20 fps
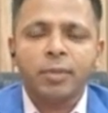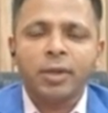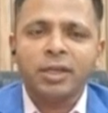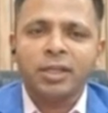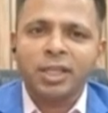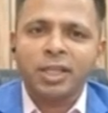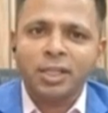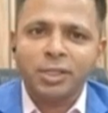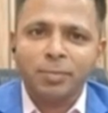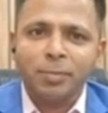
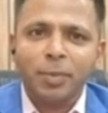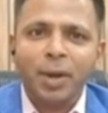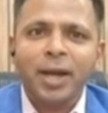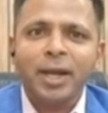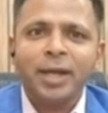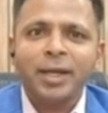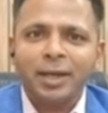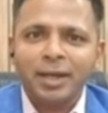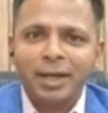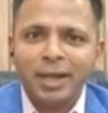but
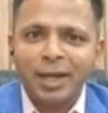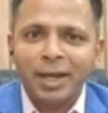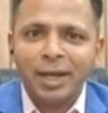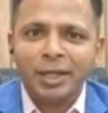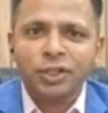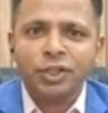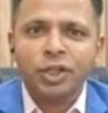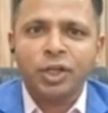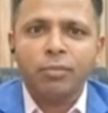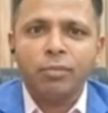despite
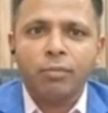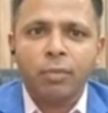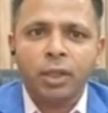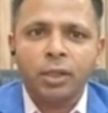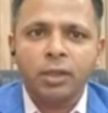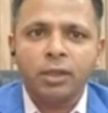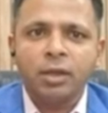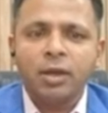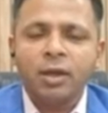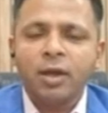election
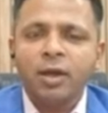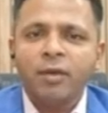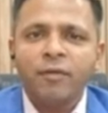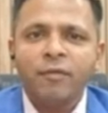month,